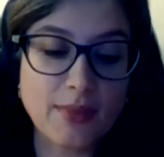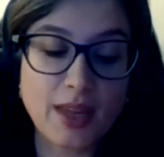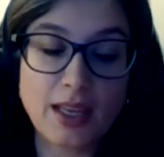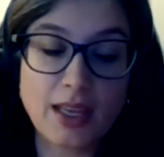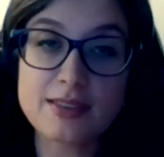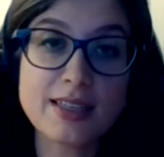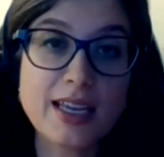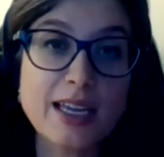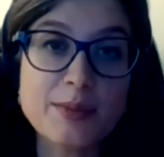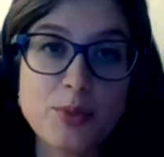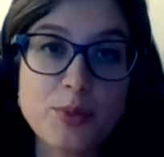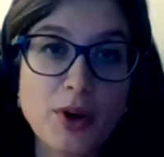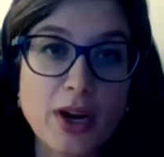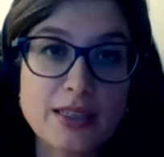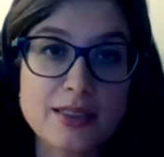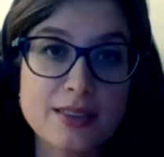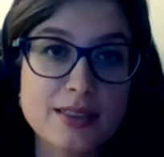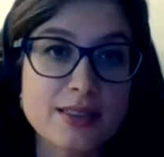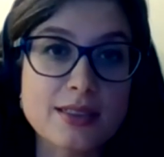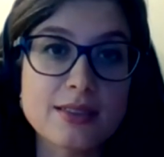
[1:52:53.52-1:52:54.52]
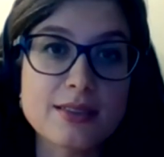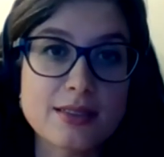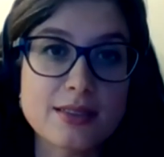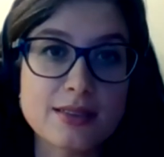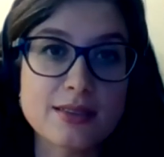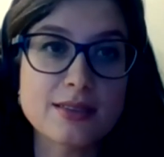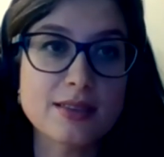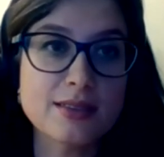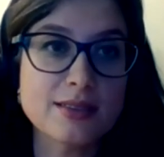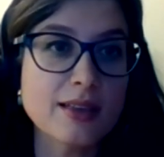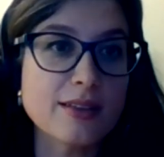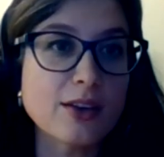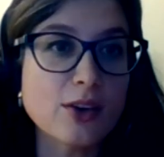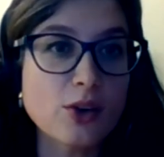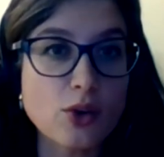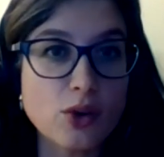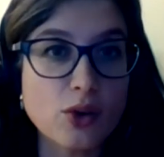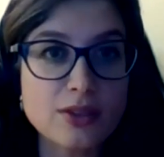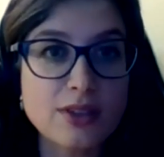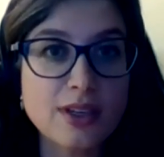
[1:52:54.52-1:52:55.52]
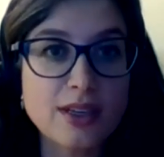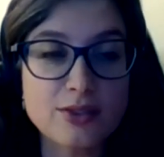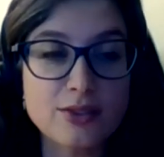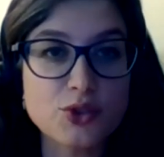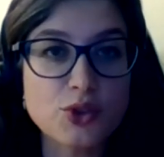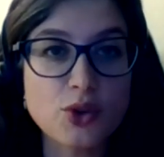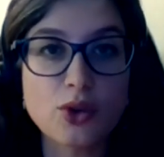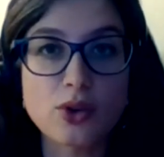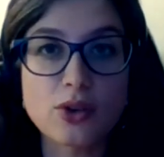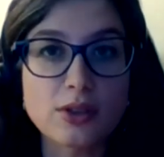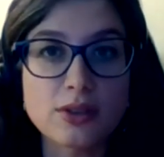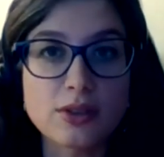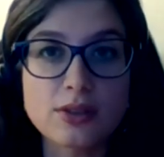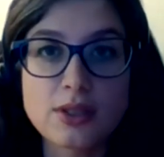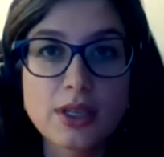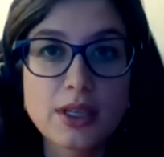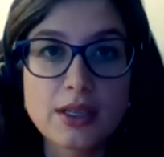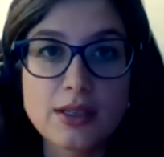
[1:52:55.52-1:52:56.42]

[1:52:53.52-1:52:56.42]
state practice instances that the court can draw